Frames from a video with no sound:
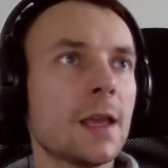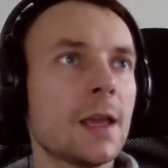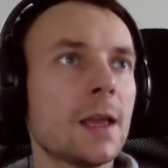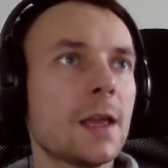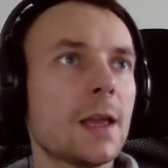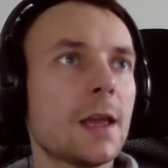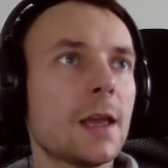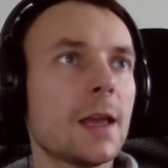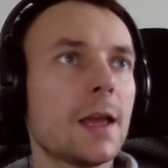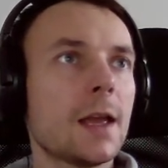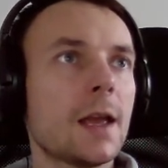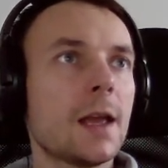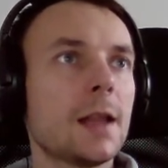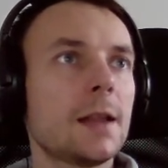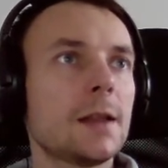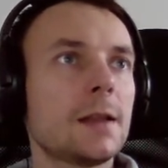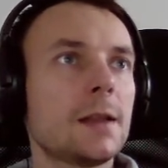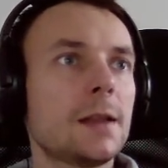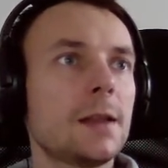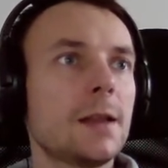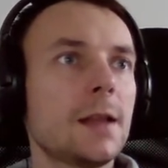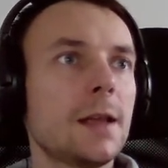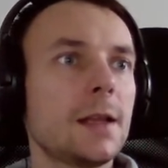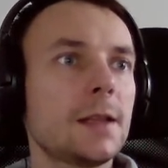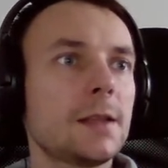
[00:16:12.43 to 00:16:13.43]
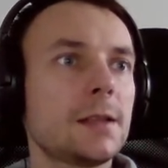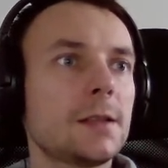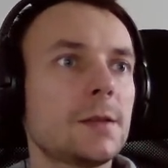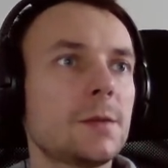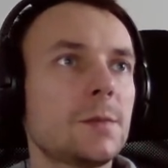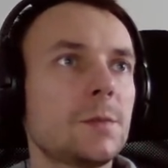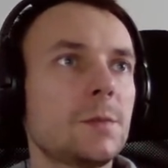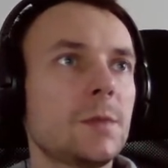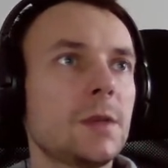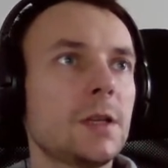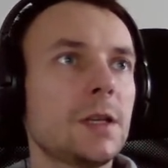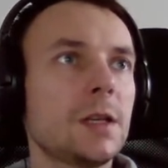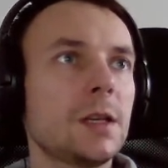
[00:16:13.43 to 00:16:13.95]
And
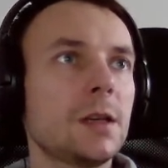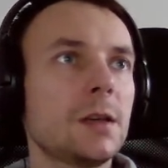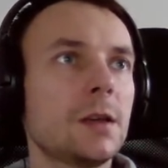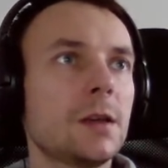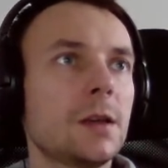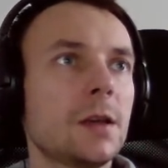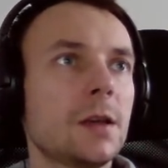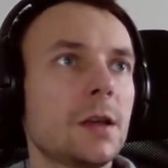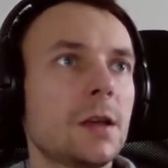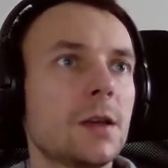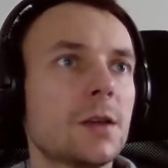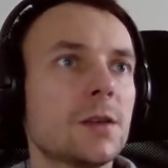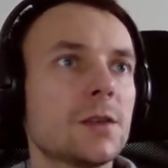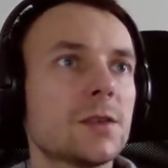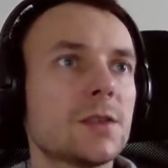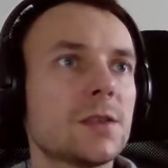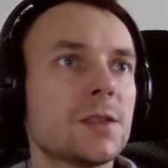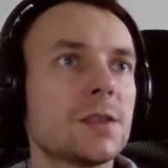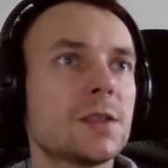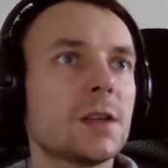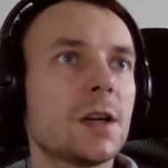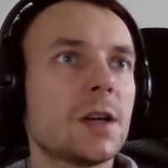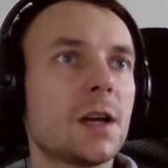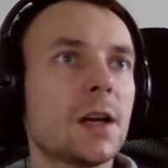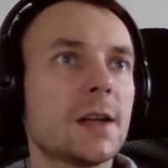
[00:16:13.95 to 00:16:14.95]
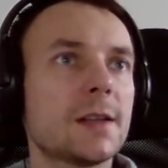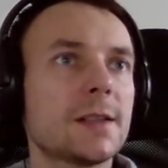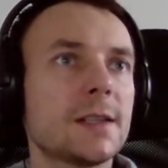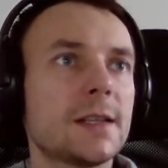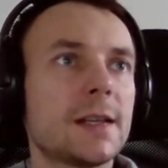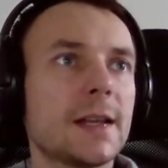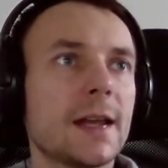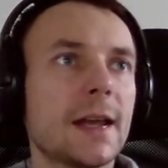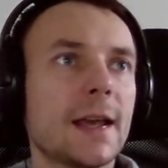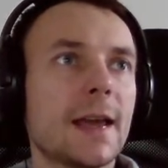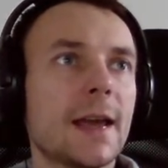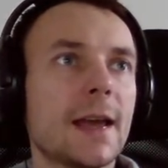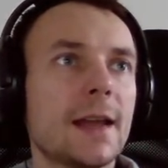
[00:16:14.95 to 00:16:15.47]
let me start it
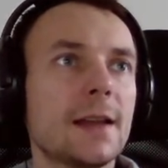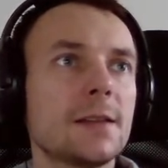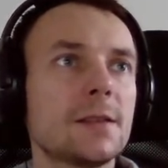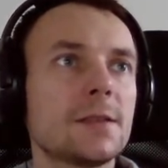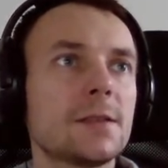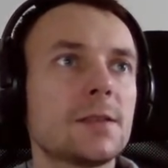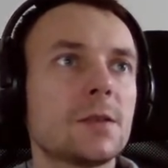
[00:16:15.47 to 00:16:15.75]
again.